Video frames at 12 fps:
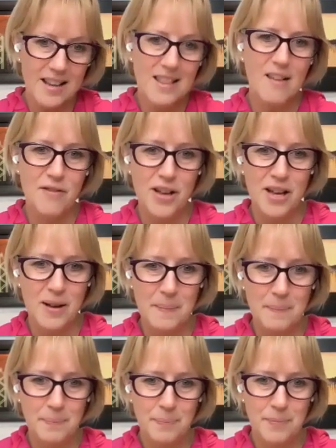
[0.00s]
that for
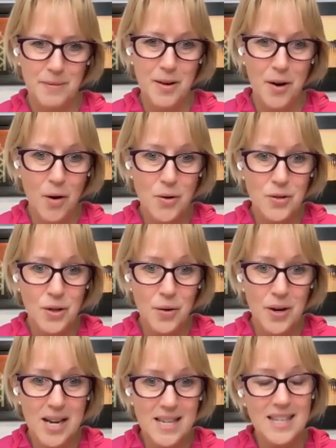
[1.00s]
him, so
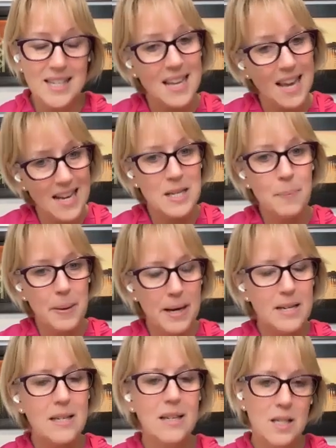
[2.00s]
he's as
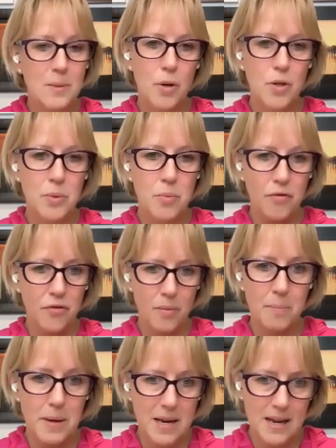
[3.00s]
independent as possible from
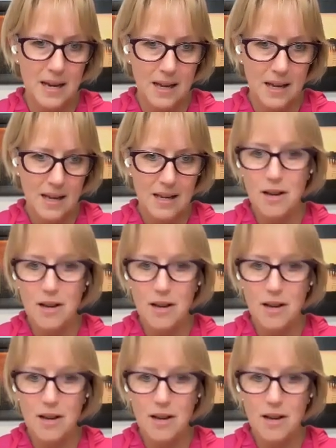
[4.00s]
me. I